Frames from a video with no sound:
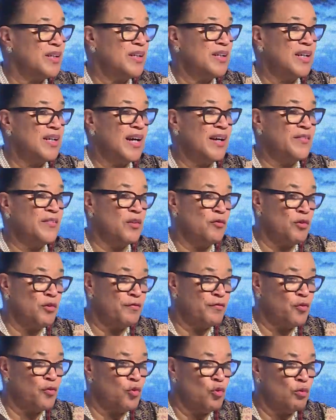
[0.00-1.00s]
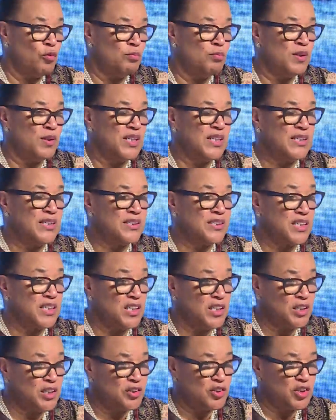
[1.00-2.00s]
and that reform is
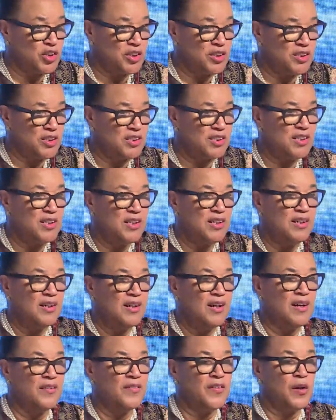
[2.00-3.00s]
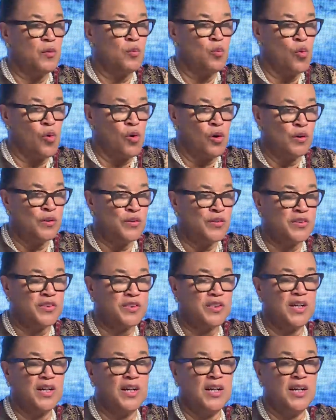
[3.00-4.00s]
urgent. And there
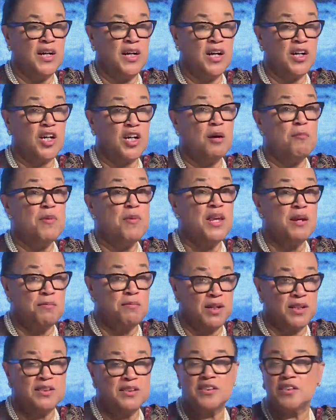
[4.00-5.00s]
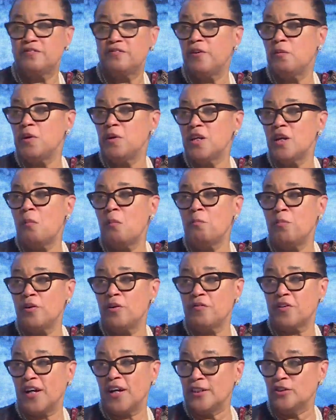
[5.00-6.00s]
was a commitment from a number
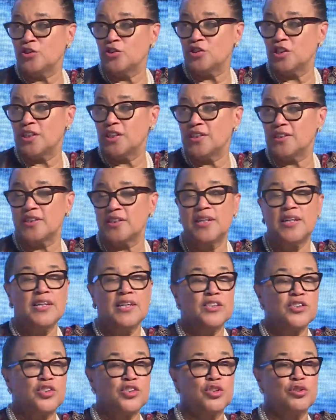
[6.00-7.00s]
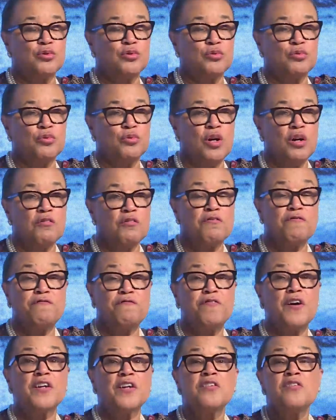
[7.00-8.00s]
of countries to
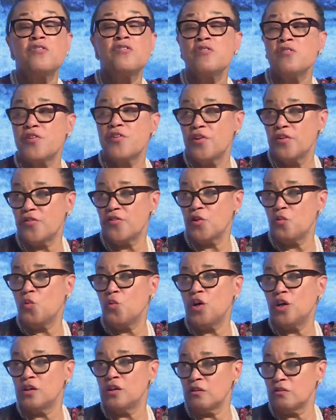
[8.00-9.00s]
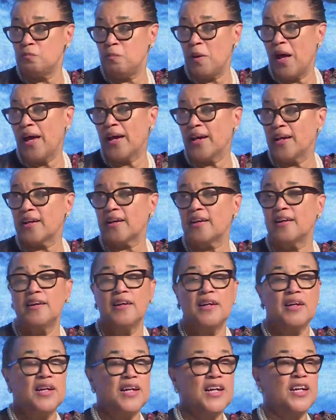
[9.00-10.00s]
fund the World Bank
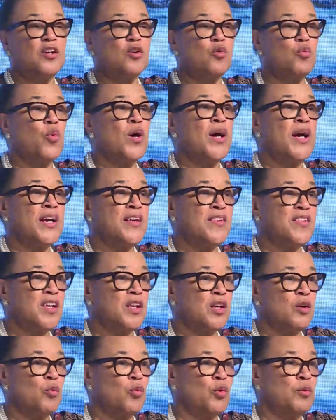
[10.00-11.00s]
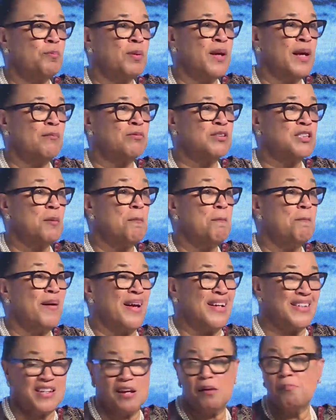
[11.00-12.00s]
in a way that it would be able to
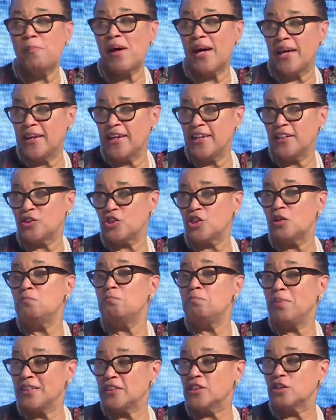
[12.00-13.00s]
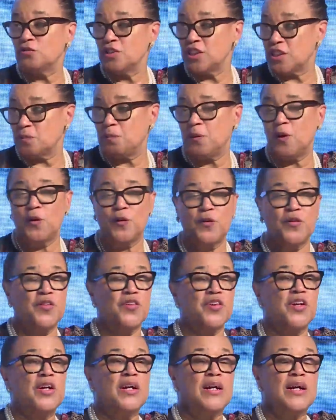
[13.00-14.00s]
better manage and better
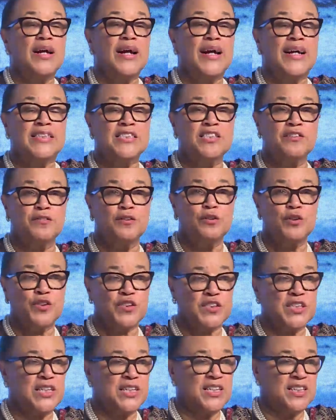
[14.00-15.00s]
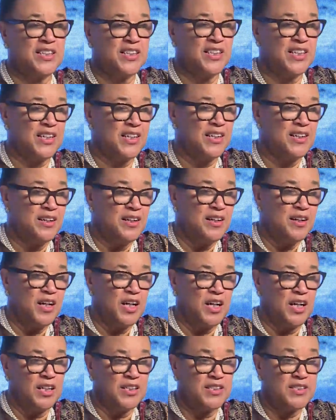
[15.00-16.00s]
respond. And if you see the
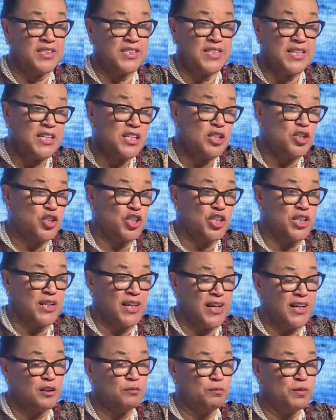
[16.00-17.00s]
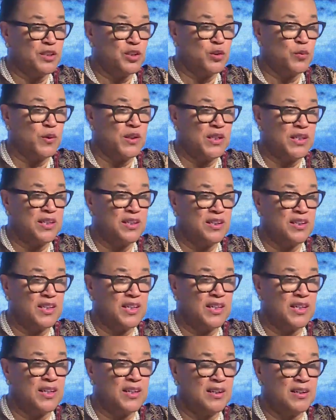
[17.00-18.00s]
synergy now between
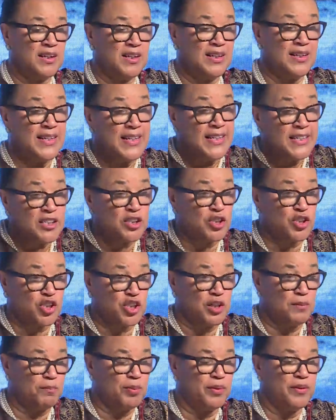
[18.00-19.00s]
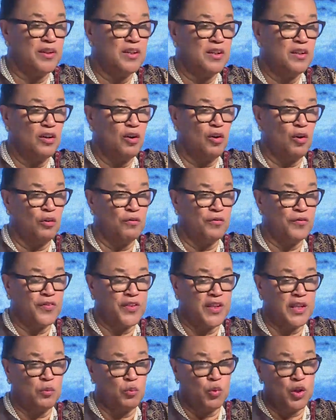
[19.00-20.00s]
the leadership of
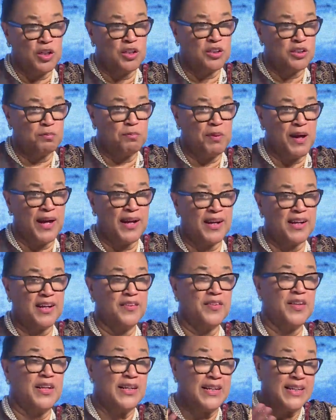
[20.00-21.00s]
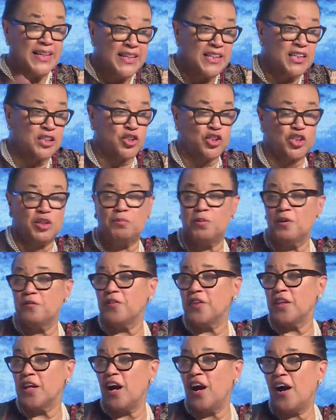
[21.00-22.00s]
the World Bank and the leadership of
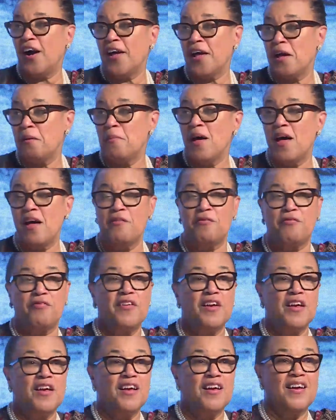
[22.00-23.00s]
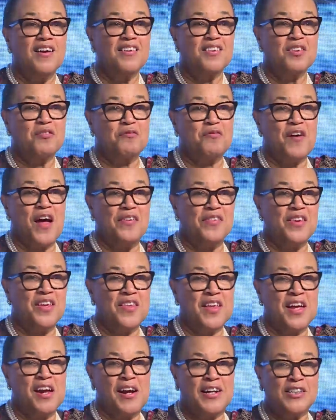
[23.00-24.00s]
the IMF, the fact that
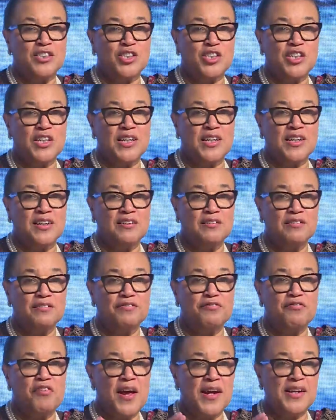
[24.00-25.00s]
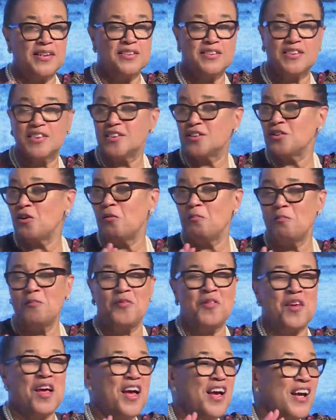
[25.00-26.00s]
they're actually friends is not
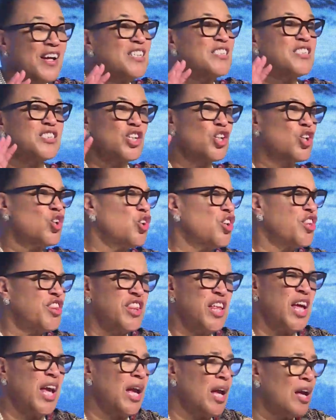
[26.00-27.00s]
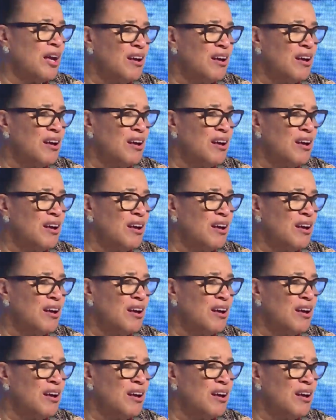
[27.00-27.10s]
it's a good thing.